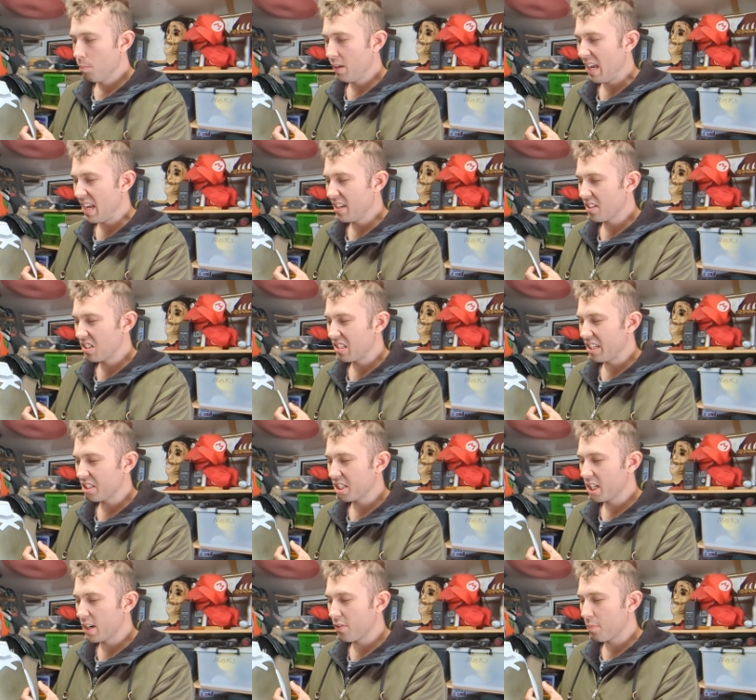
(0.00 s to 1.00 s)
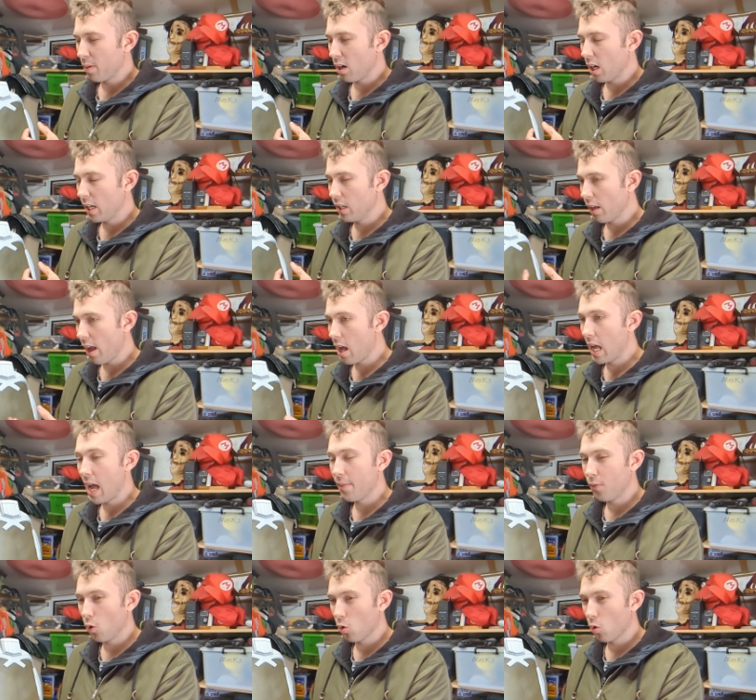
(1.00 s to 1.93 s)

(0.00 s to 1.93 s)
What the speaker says: Me and an assistant of mine have